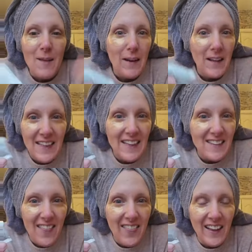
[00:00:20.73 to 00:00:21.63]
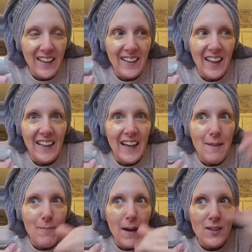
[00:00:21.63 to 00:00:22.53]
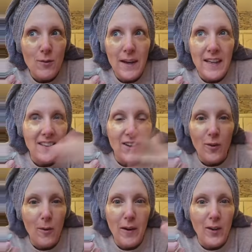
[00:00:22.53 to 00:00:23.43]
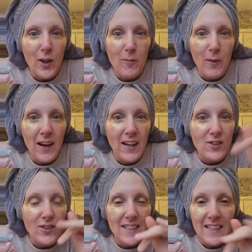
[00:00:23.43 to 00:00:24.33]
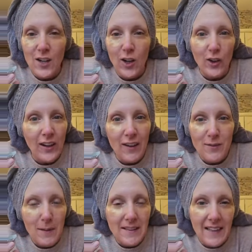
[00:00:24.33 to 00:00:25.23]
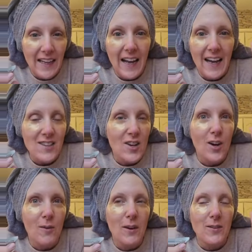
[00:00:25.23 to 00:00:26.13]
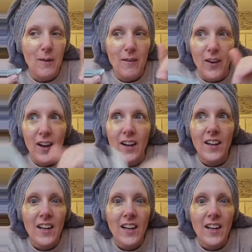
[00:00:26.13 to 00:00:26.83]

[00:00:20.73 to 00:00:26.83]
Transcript: Because here's the thing, like, in my 20s, I don't know about you, but I just did not look after my skin at all whatsoever.